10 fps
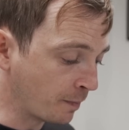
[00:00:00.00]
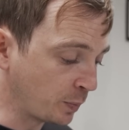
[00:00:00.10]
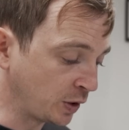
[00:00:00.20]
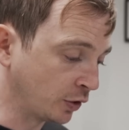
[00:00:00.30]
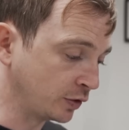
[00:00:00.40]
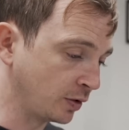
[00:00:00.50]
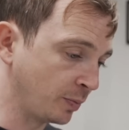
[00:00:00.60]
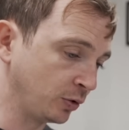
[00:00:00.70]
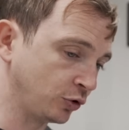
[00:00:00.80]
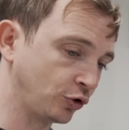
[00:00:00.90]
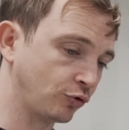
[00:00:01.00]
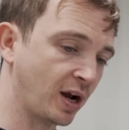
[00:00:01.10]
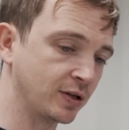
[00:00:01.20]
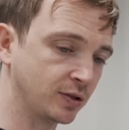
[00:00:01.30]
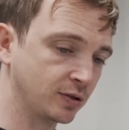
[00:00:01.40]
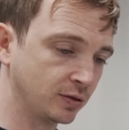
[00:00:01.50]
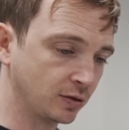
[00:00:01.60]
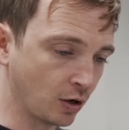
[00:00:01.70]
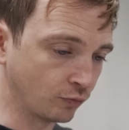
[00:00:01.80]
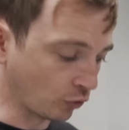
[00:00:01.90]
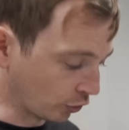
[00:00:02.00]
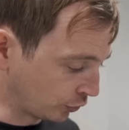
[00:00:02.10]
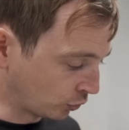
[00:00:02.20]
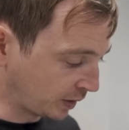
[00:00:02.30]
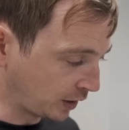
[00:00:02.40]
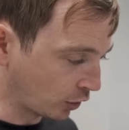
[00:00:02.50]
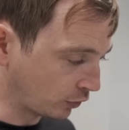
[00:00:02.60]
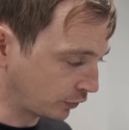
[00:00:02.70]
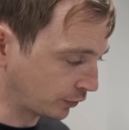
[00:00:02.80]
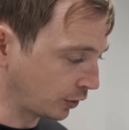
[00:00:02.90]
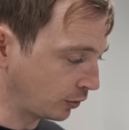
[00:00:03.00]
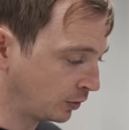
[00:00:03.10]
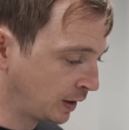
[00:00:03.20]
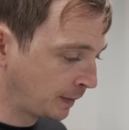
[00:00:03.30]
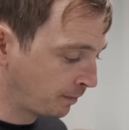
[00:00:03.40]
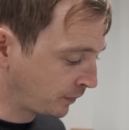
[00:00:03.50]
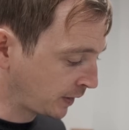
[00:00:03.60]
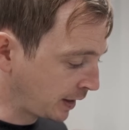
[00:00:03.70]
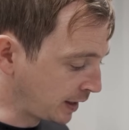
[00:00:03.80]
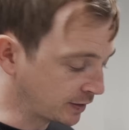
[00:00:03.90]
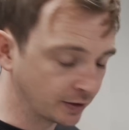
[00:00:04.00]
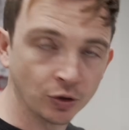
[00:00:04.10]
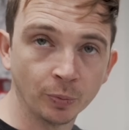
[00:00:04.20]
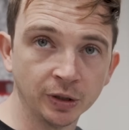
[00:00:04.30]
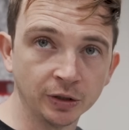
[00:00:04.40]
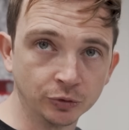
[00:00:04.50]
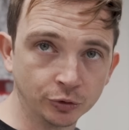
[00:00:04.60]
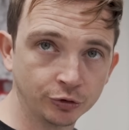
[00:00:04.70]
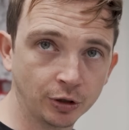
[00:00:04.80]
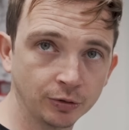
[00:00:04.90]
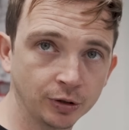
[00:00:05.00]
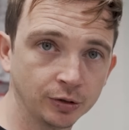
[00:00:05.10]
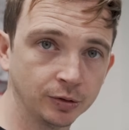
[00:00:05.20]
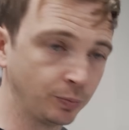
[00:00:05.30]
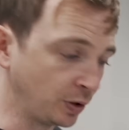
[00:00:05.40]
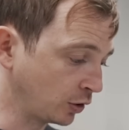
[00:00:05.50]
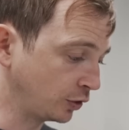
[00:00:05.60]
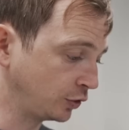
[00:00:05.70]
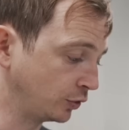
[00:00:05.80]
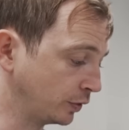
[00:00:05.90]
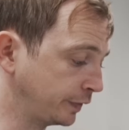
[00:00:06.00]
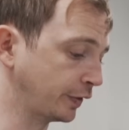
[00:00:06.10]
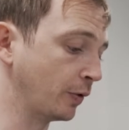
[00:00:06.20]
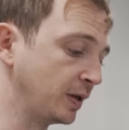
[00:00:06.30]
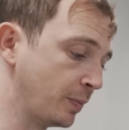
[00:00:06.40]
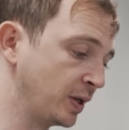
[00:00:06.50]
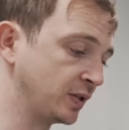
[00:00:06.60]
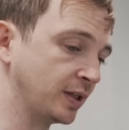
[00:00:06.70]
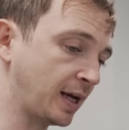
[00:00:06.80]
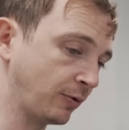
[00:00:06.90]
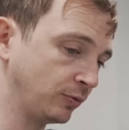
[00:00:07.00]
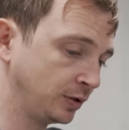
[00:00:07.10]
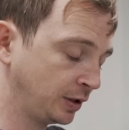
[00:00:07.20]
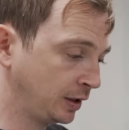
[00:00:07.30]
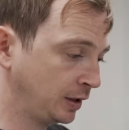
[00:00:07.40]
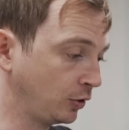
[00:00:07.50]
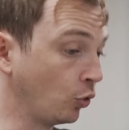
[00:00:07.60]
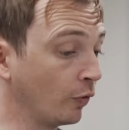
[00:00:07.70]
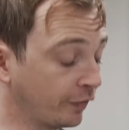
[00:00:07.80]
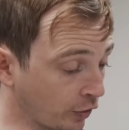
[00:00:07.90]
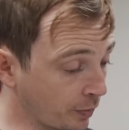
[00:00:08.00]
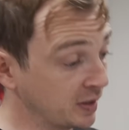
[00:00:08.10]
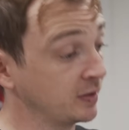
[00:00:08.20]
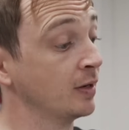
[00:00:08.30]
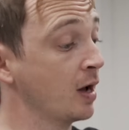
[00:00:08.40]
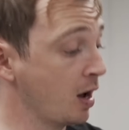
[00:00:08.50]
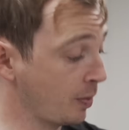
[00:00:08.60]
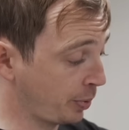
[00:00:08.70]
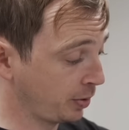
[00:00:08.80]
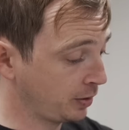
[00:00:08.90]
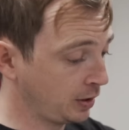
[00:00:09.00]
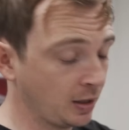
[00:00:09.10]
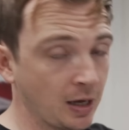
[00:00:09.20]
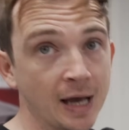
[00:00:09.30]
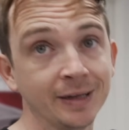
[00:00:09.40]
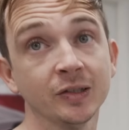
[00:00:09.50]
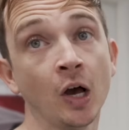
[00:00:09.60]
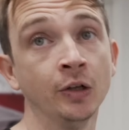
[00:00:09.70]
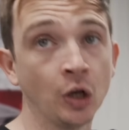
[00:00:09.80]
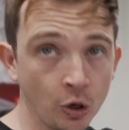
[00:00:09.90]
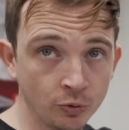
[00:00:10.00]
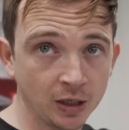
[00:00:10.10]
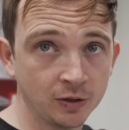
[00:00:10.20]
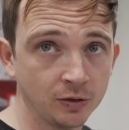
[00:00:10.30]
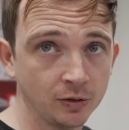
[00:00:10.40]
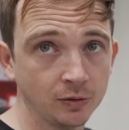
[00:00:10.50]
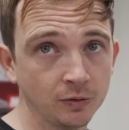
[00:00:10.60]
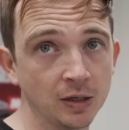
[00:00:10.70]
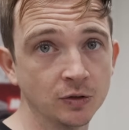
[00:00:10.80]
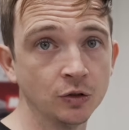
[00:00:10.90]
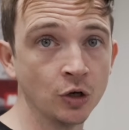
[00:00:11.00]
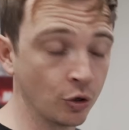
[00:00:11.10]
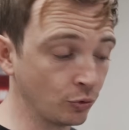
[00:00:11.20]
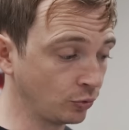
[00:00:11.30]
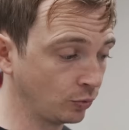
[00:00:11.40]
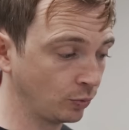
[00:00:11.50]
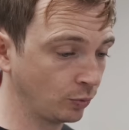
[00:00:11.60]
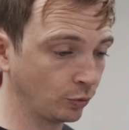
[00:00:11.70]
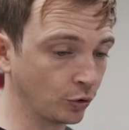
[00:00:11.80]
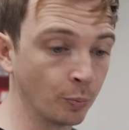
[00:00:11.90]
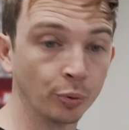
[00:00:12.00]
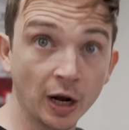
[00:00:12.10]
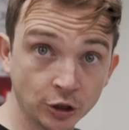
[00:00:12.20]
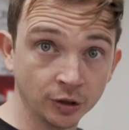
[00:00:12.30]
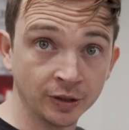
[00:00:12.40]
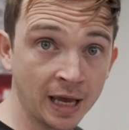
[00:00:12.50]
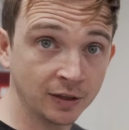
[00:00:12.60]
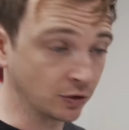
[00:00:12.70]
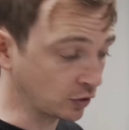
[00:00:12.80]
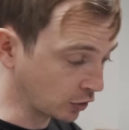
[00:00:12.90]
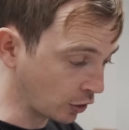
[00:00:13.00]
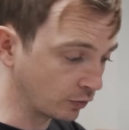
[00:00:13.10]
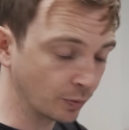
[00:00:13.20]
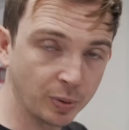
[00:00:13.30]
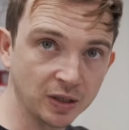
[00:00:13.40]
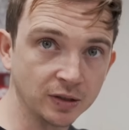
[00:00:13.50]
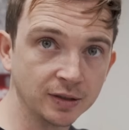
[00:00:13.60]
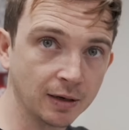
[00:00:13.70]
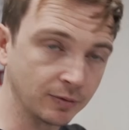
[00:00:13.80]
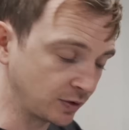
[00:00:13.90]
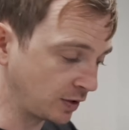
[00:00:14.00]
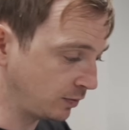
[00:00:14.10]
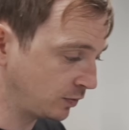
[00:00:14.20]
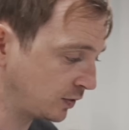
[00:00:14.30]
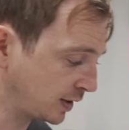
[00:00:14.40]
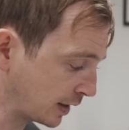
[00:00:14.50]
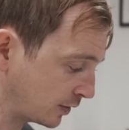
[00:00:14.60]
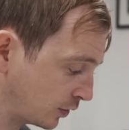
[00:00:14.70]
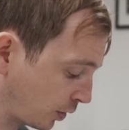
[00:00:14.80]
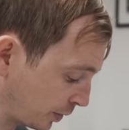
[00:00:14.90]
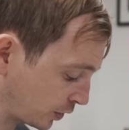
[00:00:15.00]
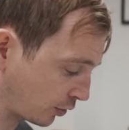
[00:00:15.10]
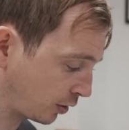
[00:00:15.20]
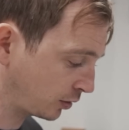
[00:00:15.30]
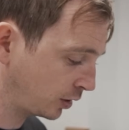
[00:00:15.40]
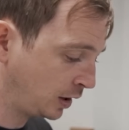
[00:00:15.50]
because the most stress a rod normally goes through is at the top of the exhaust stroke, because you're throwing the piston out or throwing the piston up and it's unloaded. There's no compression there to slow the piston down as it gets to the top of the stroke.